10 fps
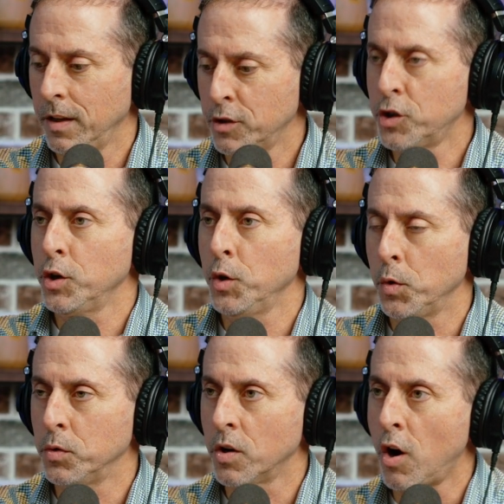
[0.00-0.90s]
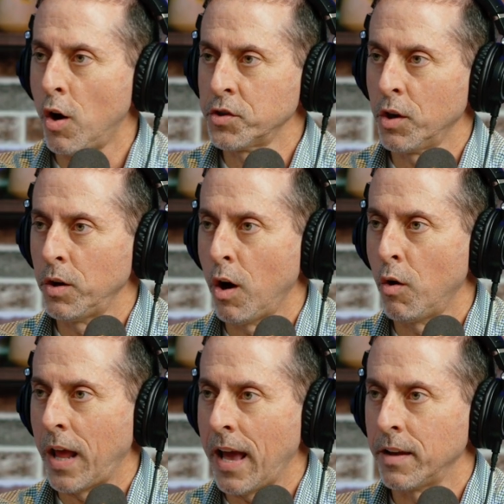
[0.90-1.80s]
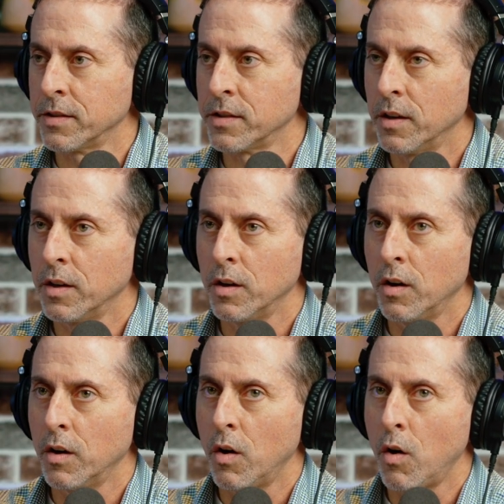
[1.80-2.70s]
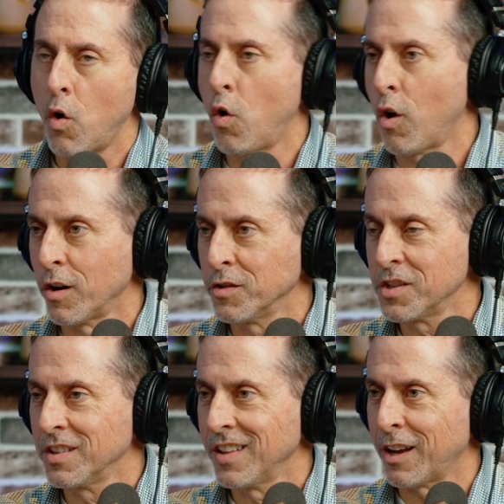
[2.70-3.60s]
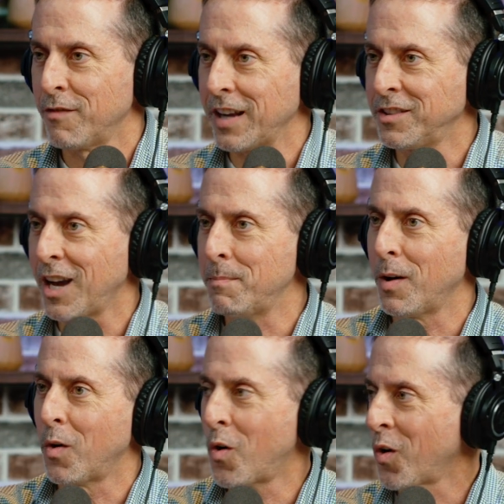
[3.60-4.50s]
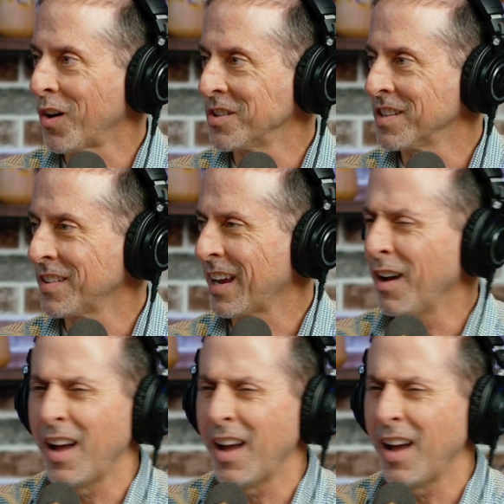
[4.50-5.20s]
shoes, also known as horns, like if I typo horns, it's like,